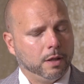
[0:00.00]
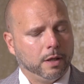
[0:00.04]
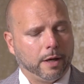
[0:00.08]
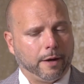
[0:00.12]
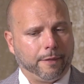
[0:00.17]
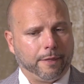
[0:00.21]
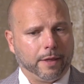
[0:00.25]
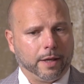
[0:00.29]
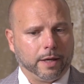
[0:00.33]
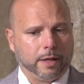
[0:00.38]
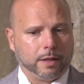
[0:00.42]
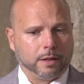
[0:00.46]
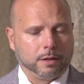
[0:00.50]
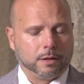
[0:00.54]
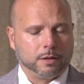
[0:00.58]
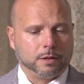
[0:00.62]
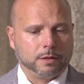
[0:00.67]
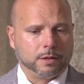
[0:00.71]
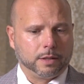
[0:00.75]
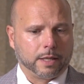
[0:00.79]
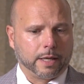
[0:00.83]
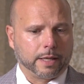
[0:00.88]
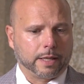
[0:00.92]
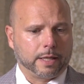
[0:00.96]
And then
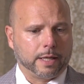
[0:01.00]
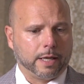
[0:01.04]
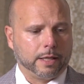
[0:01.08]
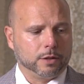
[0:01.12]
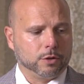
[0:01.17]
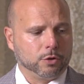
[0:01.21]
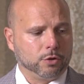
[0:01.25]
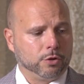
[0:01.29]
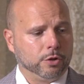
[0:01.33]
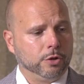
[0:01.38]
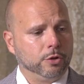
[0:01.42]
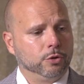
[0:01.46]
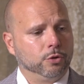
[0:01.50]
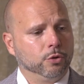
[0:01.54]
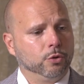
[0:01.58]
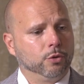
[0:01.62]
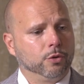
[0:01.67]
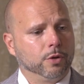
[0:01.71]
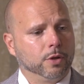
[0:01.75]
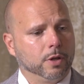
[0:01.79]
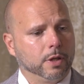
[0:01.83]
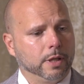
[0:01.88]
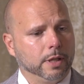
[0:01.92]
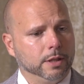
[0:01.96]
do you do
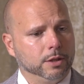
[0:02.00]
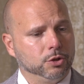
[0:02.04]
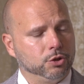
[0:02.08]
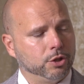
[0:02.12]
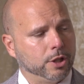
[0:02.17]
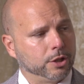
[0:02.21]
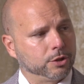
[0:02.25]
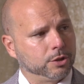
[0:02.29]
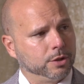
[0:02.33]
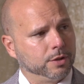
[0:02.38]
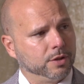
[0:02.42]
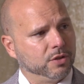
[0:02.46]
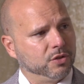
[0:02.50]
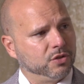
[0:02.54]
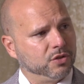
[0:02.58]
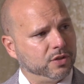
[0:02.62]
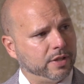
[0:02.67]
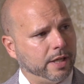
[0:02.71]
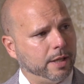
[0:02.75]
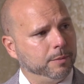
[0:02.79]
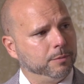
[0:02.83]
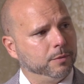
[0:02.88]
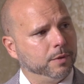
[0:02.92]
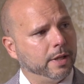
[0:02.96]
the injection the
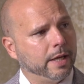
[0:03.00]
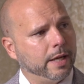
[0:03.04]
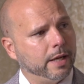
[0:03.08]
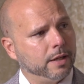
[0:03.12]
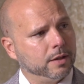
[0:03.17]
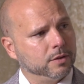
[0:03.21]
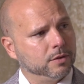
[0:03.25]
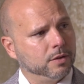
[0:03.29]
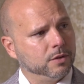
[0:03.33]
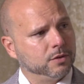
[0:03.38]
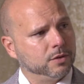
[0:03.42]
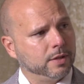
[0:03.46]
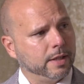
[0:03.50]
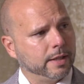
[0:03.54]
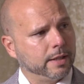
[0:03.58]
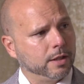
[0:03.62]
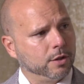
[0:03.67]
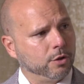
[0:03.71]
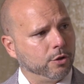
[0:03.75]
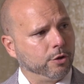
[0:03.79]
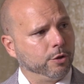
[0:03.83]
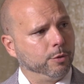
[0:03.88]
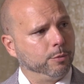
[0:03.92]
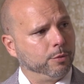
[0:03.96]
same day as the
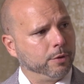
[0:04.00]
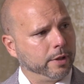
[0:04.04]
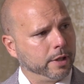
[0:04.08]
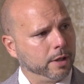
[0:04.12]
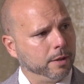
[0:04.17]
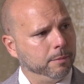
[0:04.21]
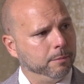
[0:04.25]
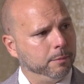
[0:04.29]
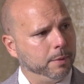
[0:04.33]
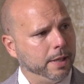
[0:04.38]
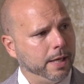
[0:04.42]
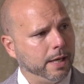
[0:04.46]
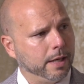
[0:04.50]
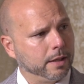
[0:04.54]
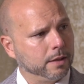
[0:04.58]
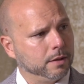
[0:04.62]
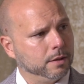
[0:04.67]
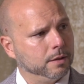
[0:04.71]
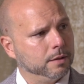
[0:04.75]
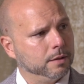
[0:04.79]
second, or you bring them back?